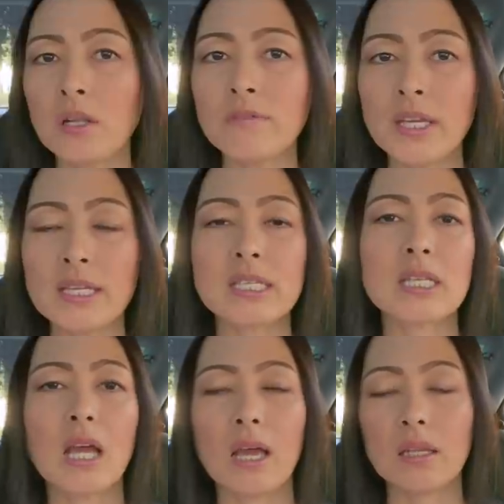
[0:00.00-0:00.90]
of
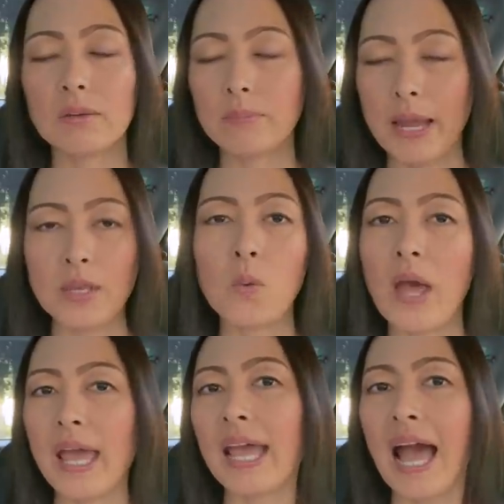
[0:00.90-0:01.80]
these, by the
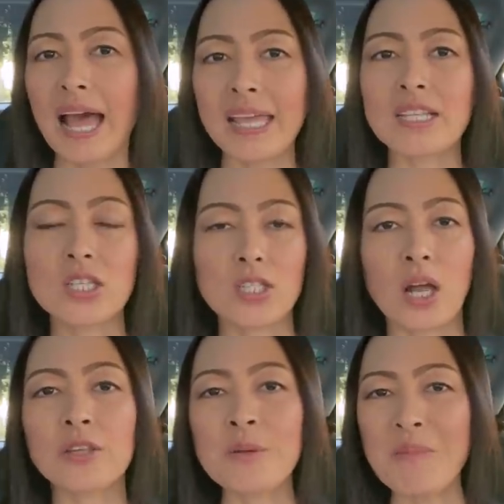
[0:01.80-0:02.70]
way, I
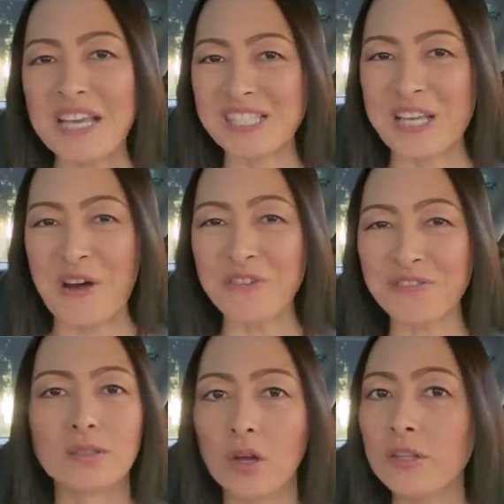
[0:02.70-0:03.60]
installed them
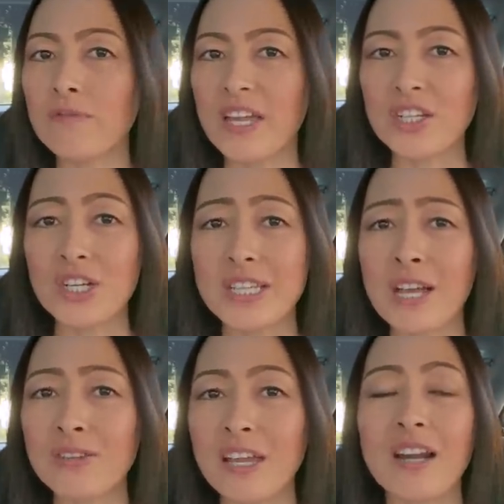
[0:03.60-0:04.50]
myself. All the vendors
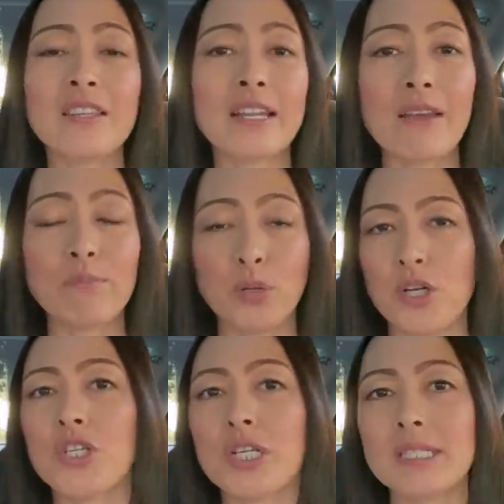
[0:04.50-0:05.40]
out there that I
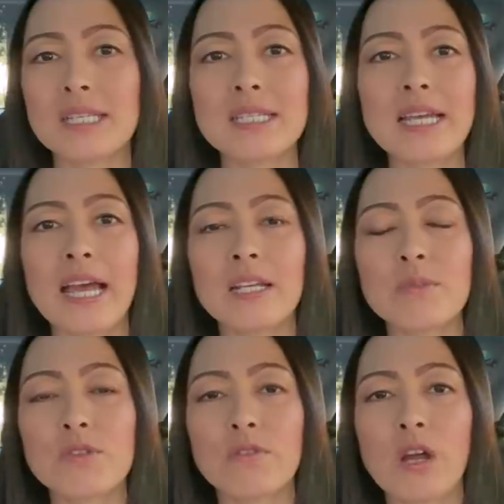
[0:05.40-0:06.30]
purchased these
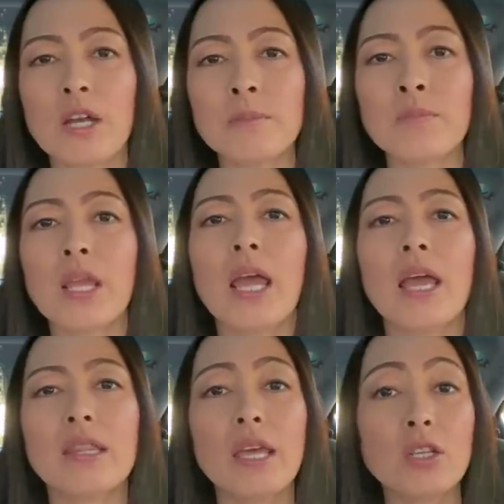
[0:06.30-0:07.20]
items from,
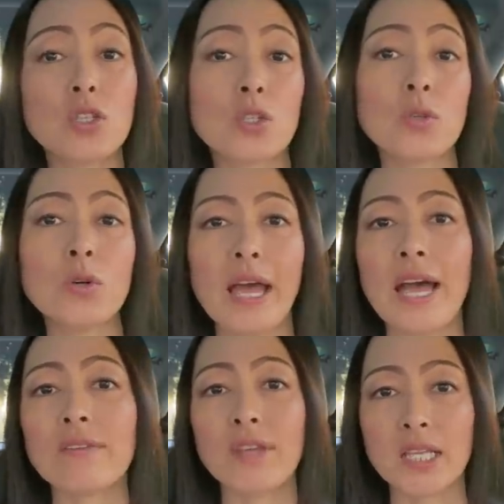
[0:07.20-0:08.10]
they do
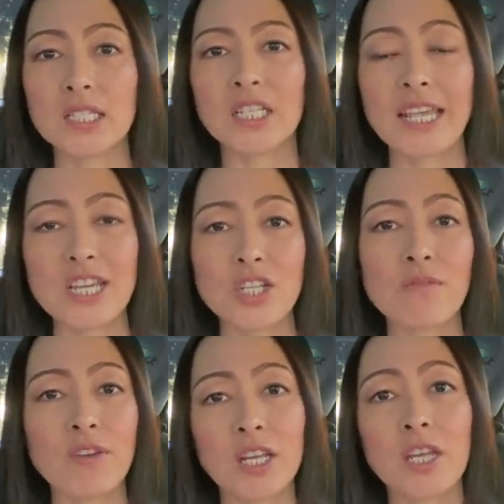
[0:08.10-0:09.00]
have
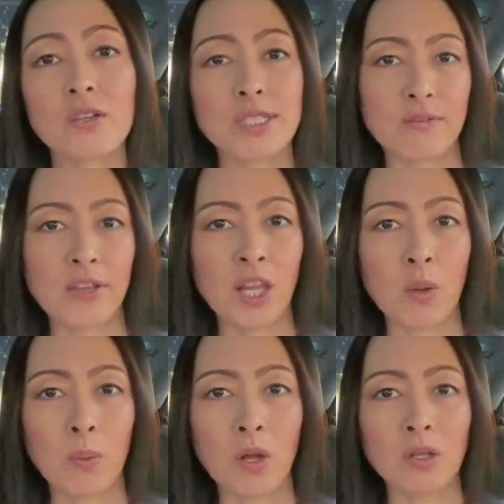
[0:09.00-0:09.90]
installation videos
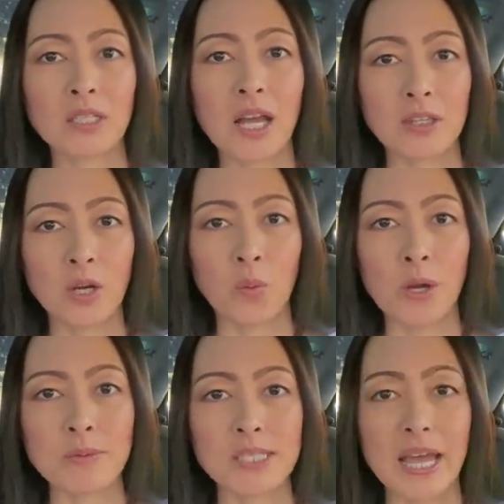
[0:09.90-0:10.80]
available on their
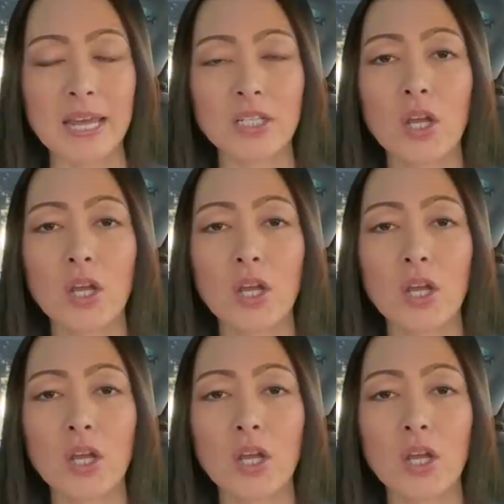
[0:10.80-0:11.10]
website.